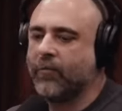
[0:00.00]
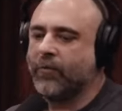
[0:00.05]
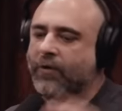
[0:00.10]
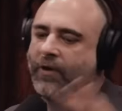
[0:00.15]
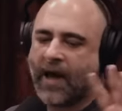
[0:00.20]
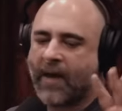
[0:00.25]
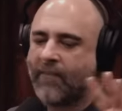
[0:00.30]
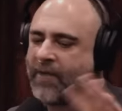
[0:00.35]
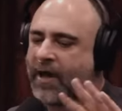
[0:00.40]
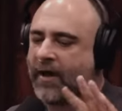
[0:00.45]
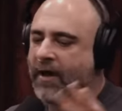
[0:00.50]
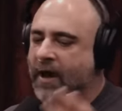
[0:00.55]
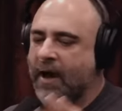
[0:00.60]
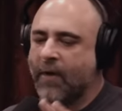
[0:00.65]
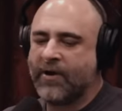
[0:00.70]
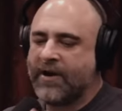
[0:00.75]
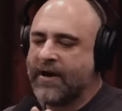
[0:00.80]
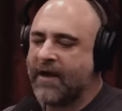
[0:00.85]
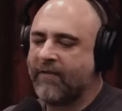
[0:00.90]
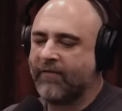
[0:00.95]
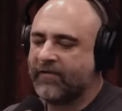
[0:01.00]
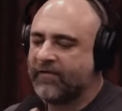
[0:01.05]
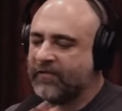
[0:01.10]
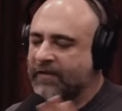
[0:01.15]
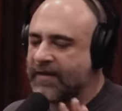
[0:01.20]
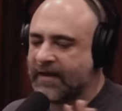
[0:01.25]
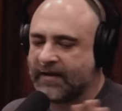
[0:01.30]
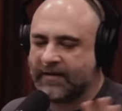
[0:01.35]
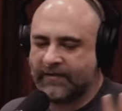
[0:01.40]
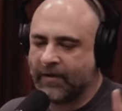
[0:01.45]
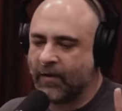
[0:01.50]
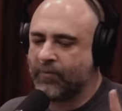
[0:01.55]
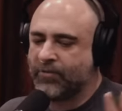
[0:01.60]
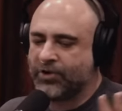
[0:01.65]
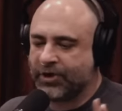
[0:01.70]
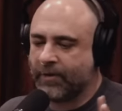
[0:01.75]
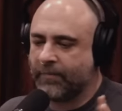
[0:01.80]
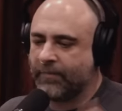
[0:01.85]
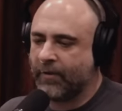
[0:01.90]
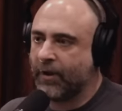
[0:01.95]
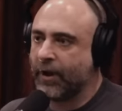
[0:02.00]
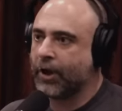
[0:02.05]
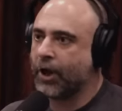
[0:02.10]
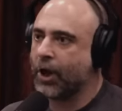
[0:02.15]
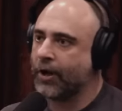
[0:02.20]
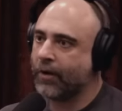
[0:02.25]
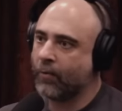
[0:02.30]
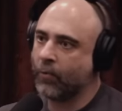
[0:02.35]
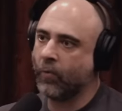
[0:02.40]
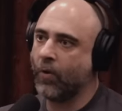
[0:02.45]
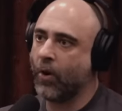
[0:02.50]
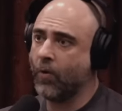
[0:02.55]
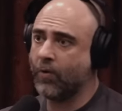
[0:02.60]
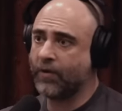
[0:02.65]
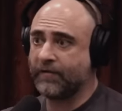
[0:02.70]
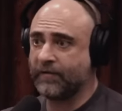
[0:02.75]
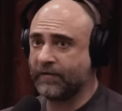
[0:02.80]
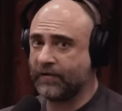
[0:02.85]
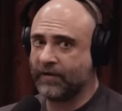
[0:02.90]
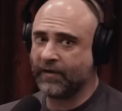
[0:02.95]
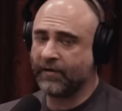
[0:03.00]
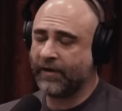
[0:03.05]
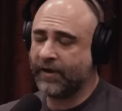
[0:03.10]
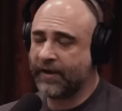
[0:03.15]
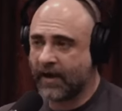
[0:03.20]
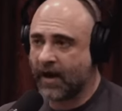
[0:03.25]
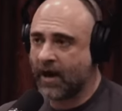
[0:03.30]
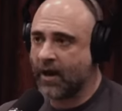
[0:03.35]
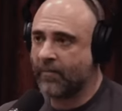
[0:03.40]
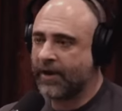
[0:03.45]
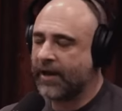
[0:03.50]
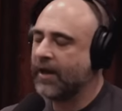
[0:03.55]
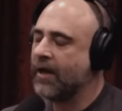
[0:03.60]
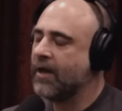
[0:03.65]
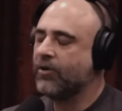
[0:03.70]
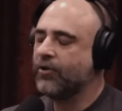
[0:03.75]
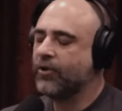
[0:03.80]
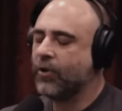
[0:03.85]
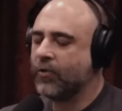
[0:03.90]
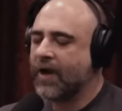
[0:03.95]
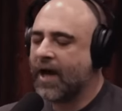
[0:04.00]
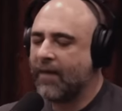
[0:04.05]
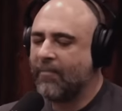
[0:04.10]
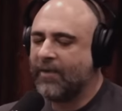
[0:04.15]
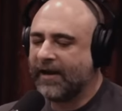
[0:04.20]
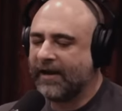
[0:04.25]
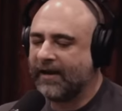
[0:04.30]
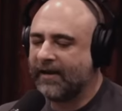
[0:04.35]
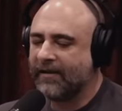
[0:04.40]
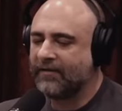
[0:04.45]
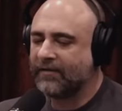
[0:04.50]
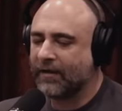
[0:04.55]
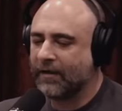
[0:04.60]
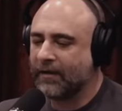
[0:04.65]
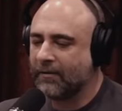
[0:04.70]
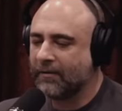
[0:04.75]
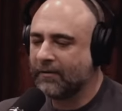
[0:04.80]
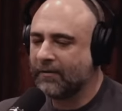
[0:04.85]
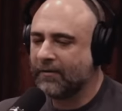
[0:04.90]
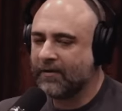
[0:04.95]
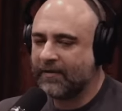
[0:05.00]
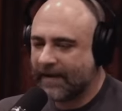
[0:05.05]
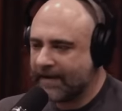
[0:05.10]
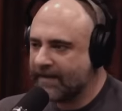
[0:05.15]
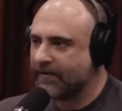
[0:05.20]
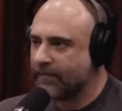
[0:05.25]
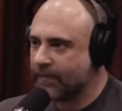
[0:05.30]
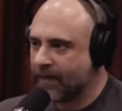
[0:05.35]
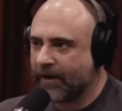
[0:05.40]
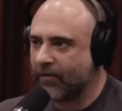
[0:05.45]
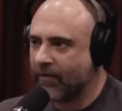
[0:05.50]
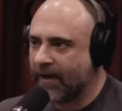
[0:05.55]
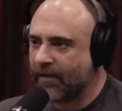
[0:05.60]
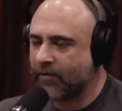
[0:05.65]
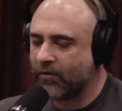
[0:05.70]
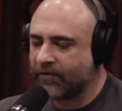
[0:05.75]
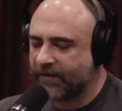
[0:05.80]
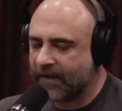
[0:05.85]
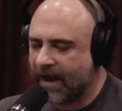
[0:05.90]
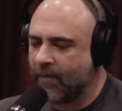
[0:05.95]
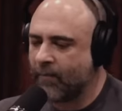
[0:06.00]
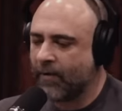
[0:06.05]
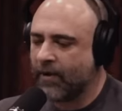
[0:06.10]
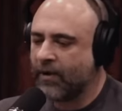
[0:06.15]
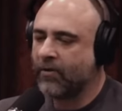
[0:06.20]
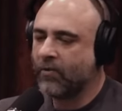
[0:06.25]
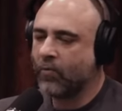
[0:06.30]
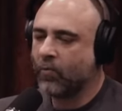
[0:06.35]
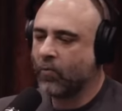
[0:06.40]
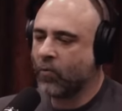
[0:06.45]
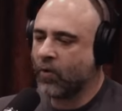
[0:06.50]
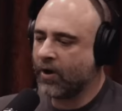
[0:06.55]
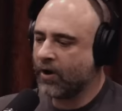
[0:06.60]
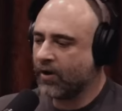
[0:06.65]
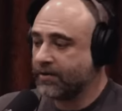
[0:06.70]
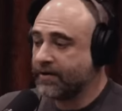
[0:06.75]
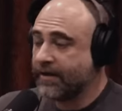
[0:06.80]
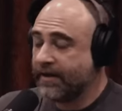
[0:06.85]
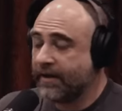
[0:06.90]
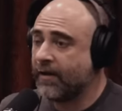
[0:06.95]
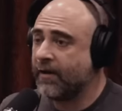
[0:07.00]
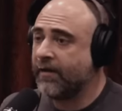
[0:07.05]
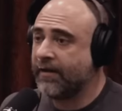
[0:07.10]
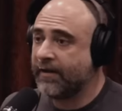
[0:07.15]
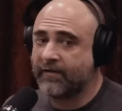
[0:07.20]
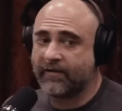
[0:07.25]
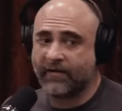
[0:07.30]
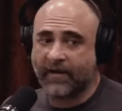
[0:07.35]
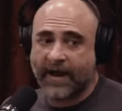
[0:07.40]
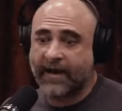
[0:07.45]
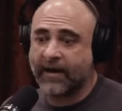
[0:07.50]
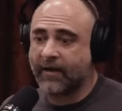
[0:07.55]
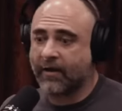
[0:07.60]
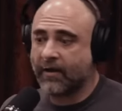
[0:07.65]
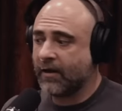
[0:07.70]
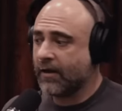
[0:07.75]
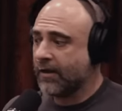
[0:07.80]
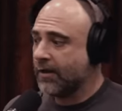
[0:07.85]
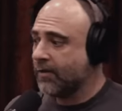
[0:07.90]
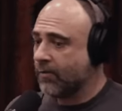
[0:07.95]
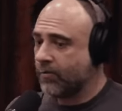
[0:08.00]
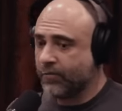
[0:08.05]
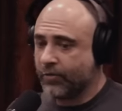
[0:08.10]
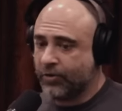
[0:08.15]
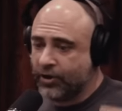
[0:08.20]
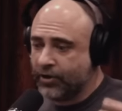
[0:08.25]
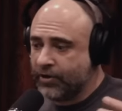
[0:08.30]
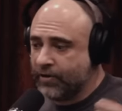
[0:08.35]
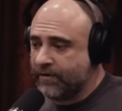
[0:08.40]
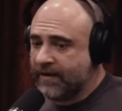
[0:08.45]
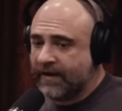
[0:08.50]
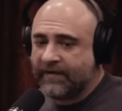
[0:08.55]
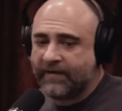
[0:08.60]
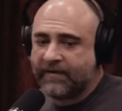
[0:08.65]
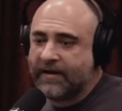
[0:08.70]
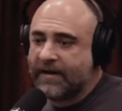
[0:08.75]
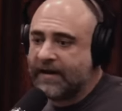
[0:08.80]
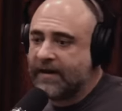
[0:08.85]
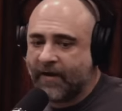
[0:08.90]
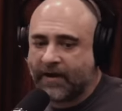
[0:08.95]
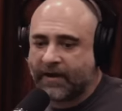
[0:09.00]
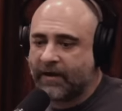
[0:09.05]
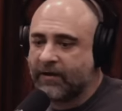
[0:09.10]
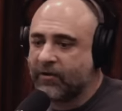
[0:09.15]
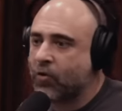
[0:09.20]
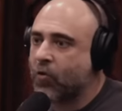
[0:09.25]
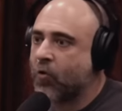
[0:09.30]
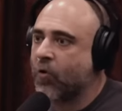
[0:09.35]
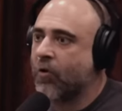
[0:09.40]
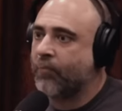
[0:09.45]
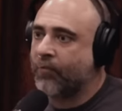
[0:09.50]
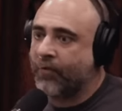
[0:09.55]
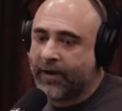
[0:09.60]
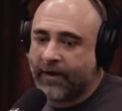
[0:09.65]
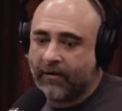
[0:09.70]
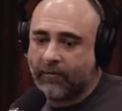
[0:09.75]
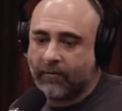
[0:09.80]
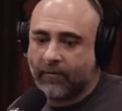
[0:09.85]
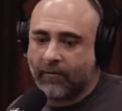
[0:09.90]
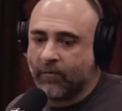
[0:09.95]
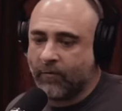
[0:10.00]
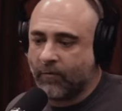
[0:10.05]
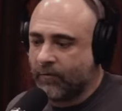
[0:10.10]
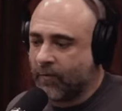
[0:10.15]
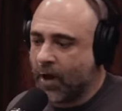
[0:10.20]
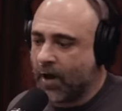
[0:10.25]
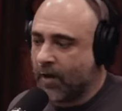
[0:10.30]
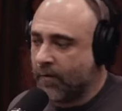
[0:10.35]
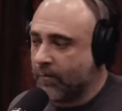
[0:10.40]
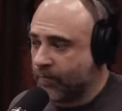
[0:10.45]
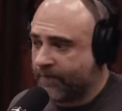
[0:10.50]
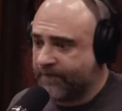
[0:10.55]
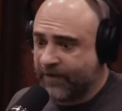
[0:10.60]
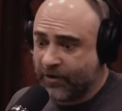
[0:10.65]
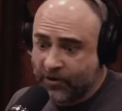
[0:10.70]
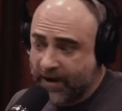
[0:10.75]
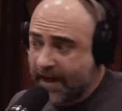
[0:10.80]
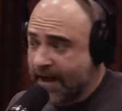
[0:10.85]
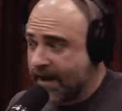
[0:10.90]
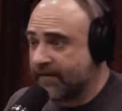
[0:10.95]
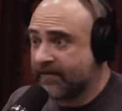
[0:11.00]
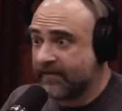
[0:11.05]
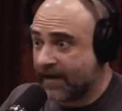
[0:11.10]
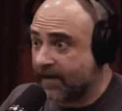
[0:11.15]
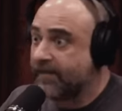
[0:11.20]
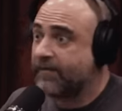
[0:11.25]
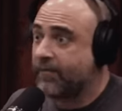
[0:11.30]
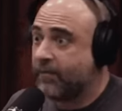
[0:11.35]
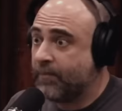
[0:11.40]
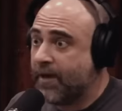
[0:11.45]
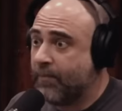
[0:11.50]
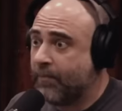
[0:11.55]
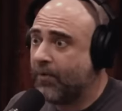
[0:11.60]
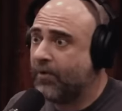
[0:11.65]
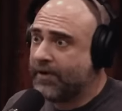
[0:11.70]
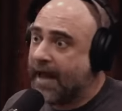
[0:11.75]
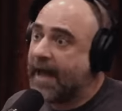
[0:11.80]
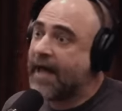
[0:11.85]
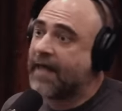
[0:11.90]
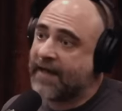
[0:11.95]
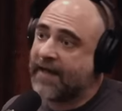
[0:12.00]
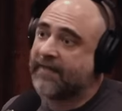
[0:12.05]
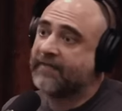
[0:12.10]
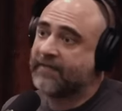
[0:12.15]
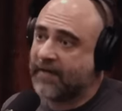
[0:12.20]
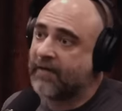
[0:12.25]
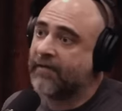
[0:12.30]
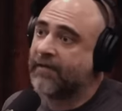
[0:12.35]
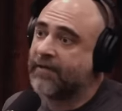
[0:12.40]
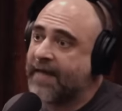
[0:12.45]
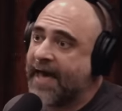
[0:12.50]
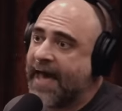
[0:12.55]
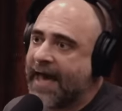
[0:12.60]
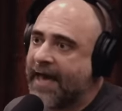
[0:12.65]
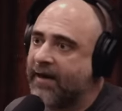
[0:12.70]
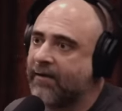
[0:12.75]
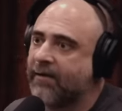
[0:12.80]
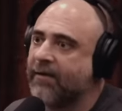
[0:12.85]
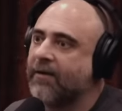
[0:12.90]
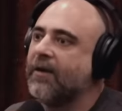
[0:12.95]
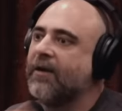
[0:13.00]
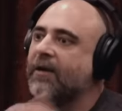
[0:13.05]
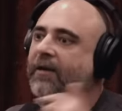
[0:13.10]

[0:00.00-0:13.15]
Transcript: I'm not. I would never say that dumb shit. Be like, like woke is killing comedy. No, comedy is a thing that's been around the whole time. What it'll kill is like your Disney fucking corporate uh, figuring out how to sell it to people. Yeah, that's killing that. Yeah, the